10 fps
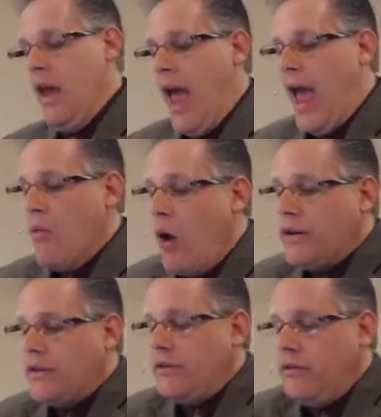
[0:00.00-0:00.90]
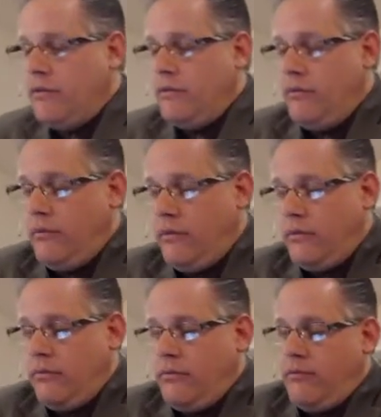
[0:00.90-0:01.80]
And what
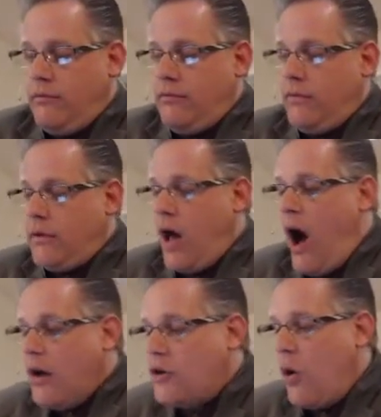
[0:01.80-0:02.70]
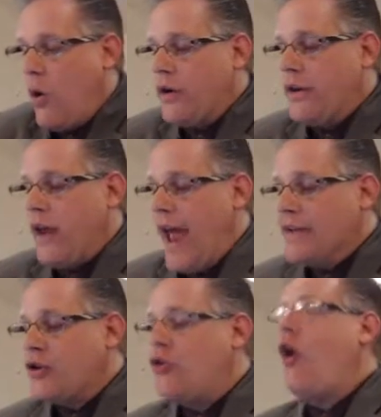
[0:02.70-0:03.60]
concord
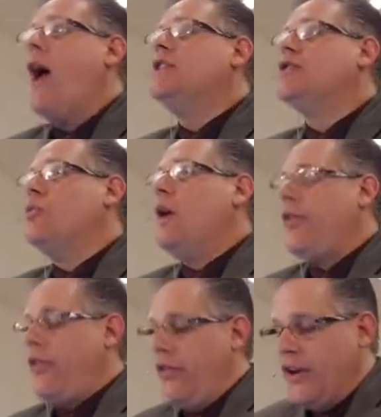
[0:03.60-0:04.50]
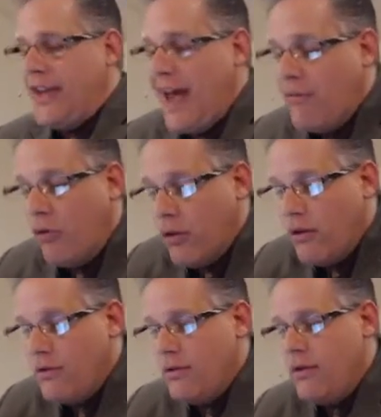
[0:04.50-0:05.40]
has Christ with the devil?